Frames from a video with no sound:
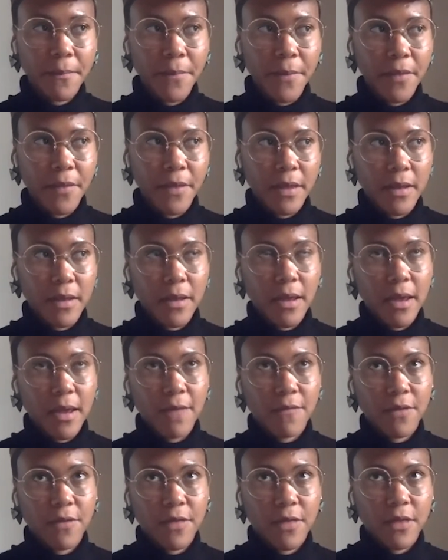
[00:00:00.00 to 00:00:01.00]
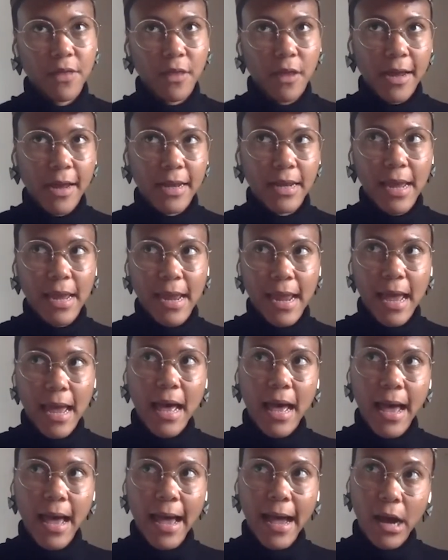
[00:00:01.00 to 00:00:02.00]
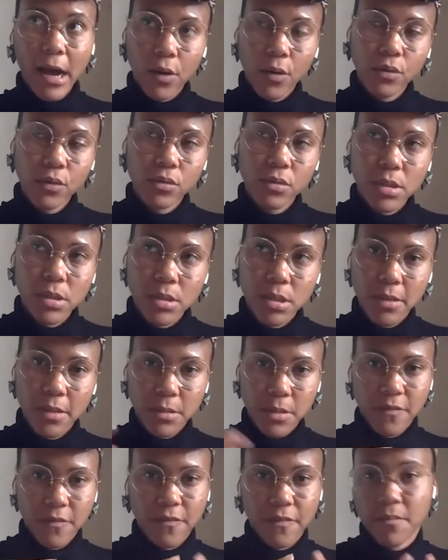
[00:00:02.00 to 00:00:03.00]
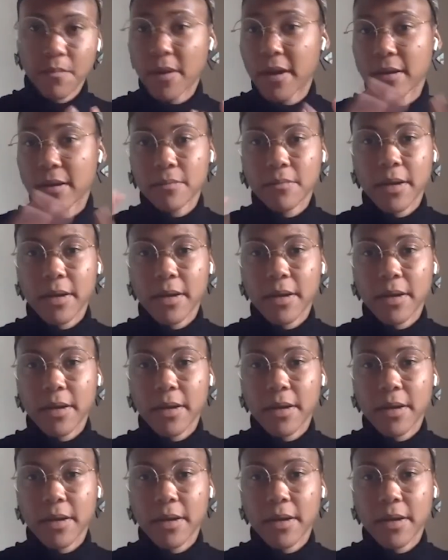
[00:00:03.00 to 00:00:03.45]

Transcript: But then everything that I lay out in terms of my